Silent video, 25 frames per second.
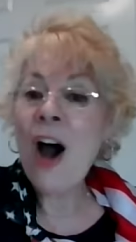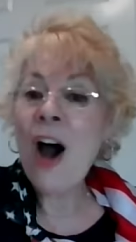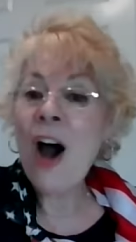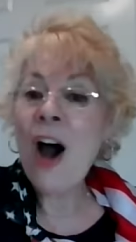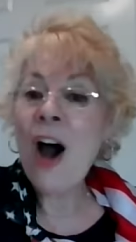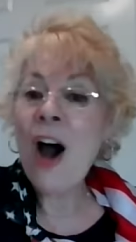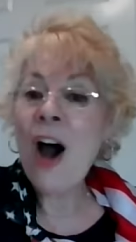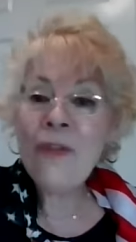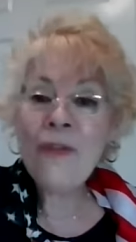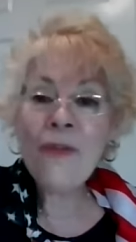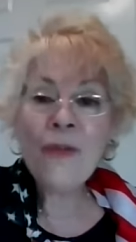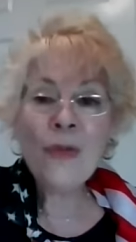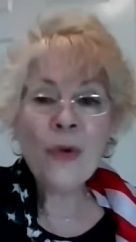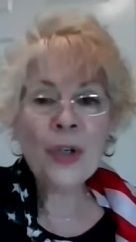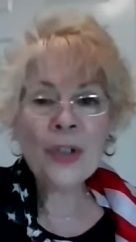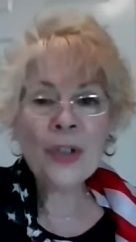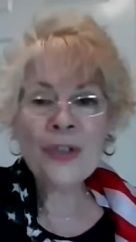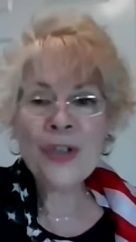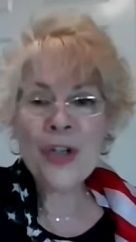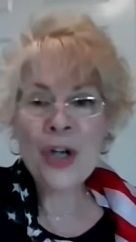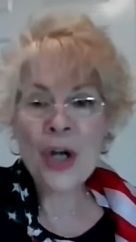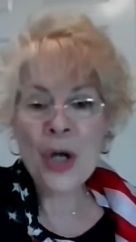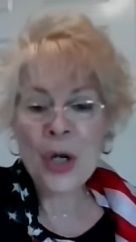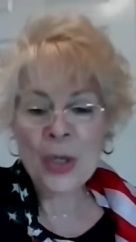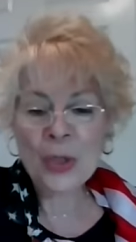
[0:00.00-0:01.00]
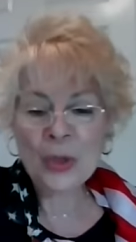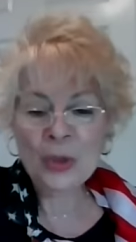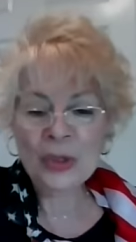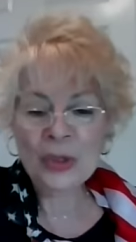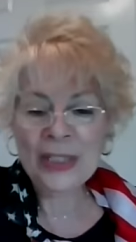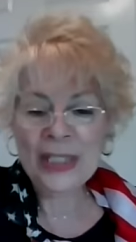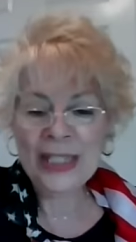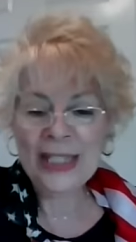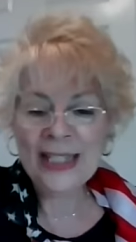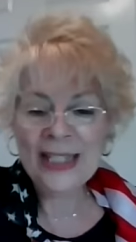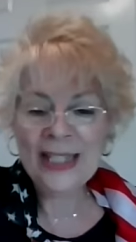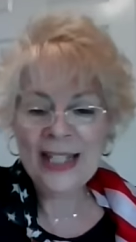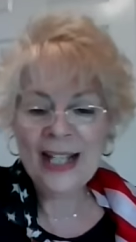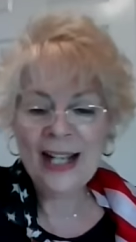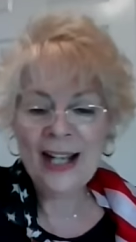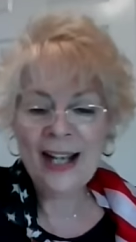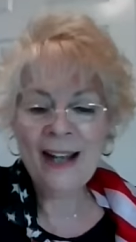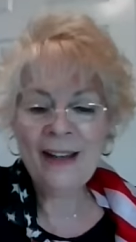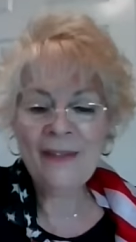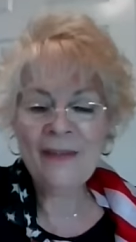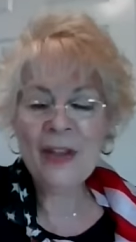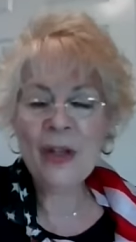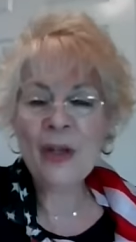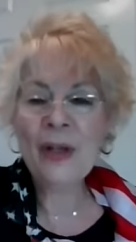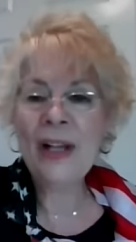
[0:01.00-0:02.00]
All foretold
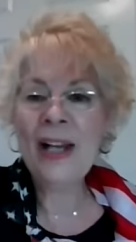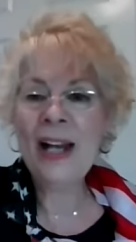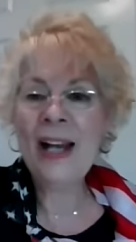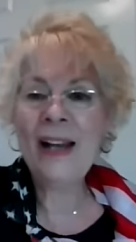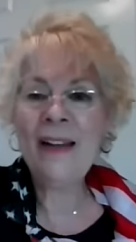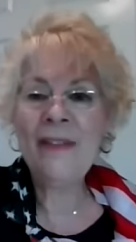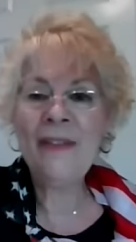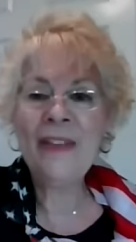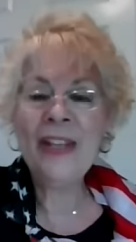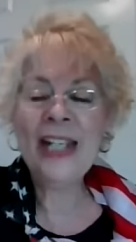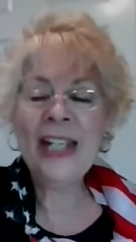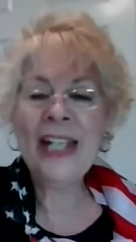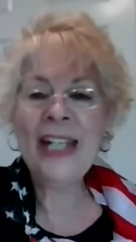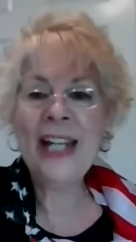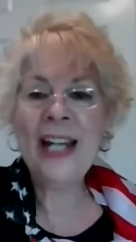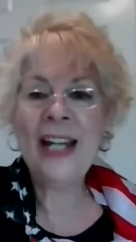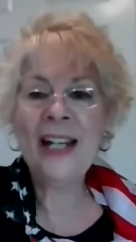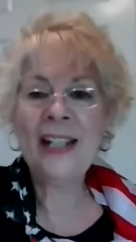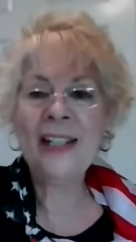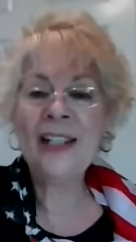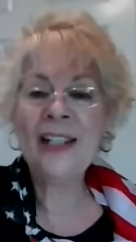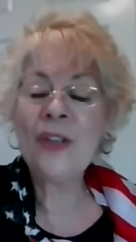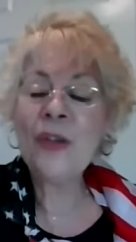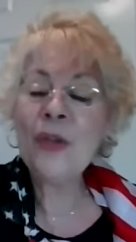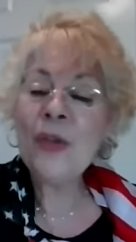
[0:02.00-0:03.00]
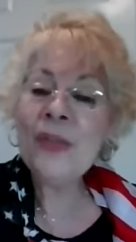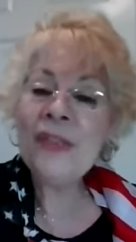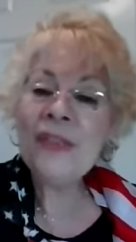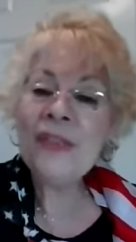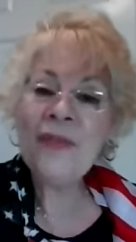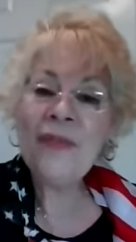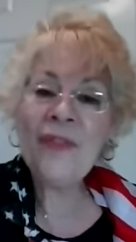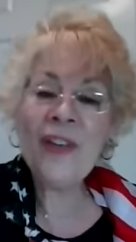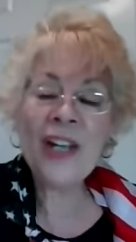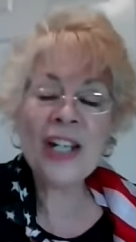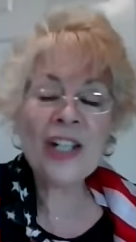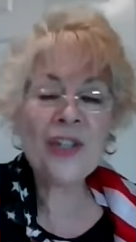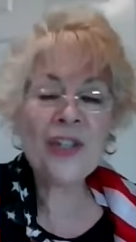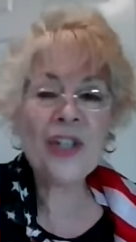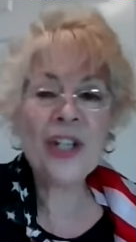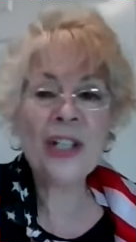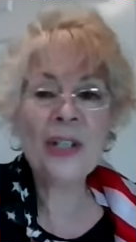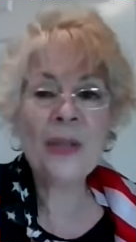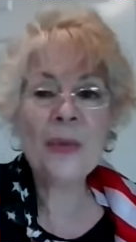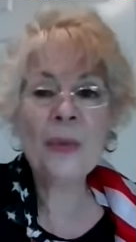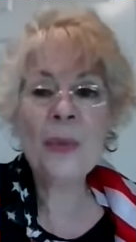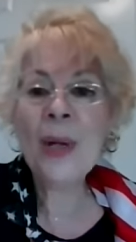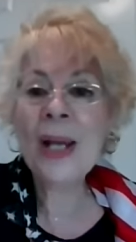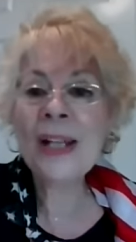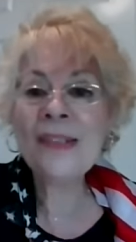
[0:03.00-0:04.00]
of the, of the uh,
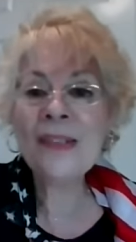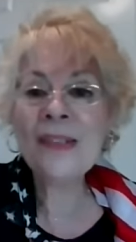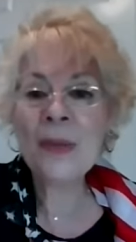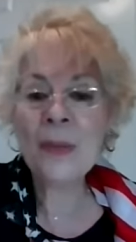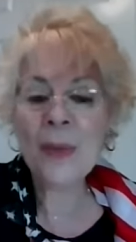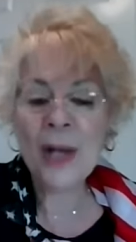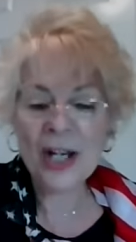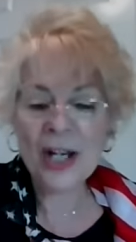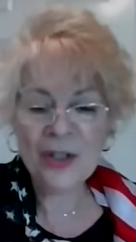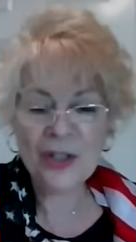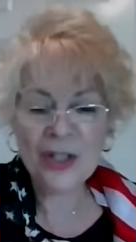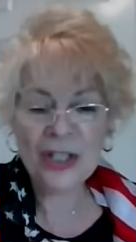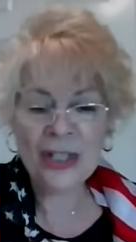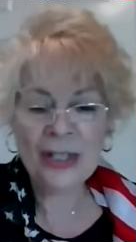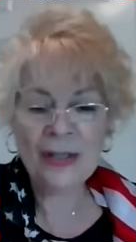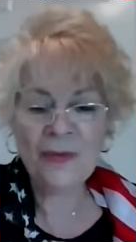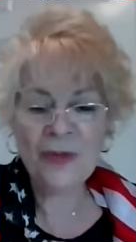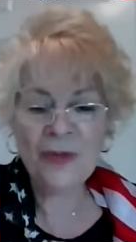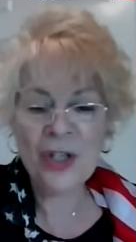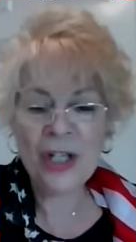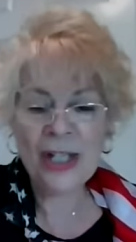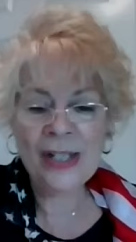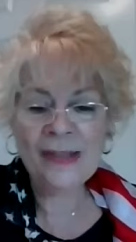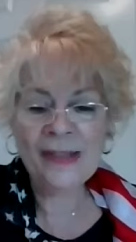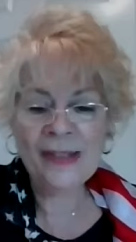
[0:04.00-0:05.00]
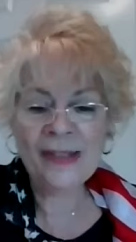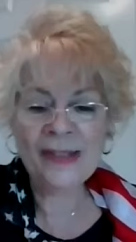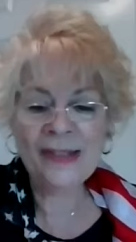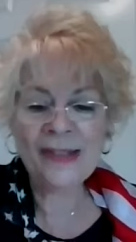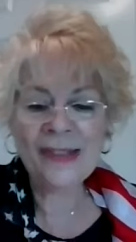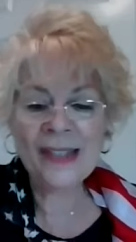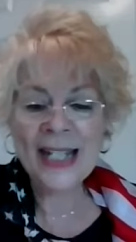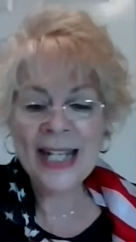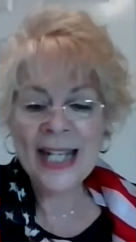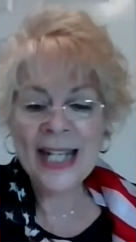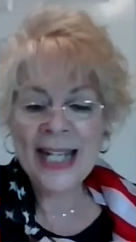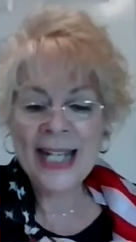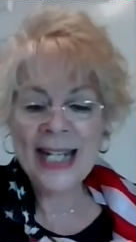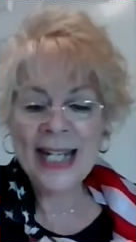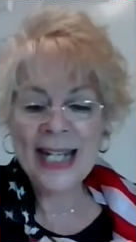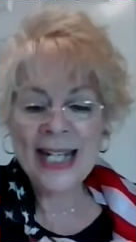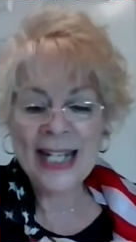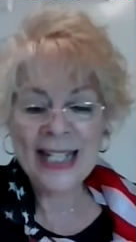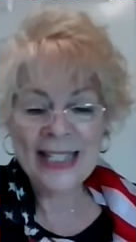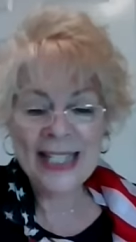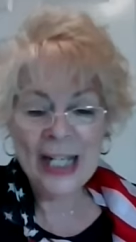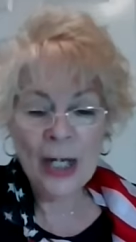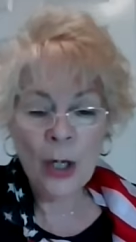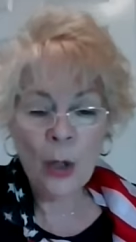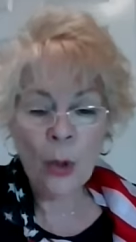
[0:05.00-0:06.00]
crucifixion and resurrection of Jesus
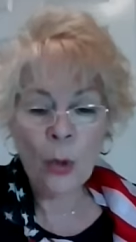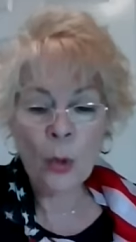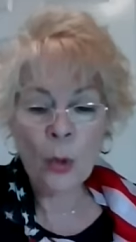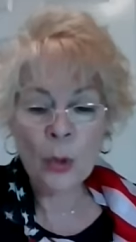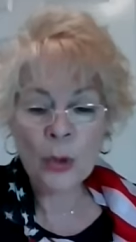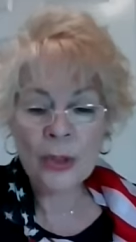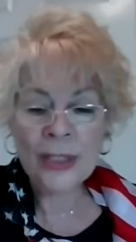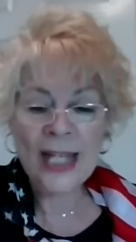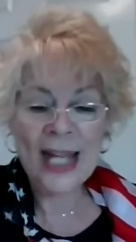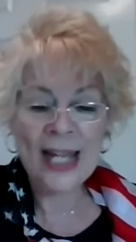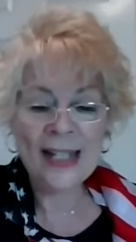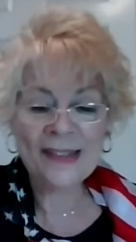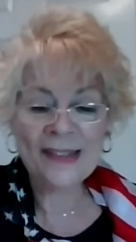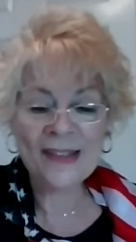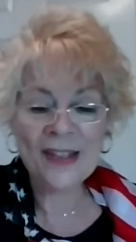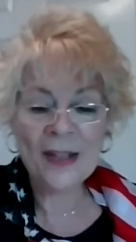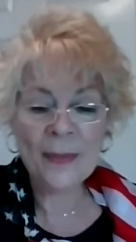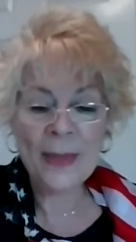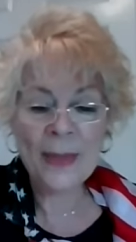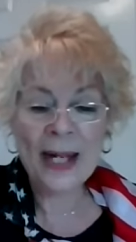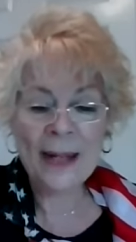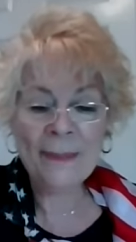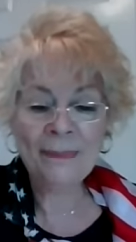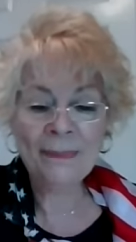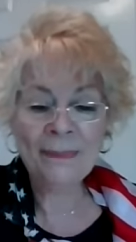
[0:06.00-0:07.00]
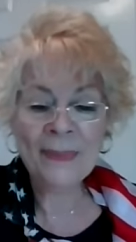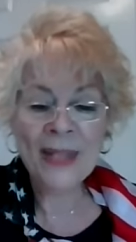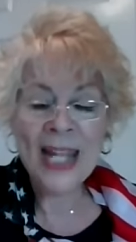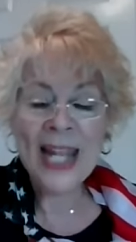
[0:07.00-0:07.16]
in the Old Testament.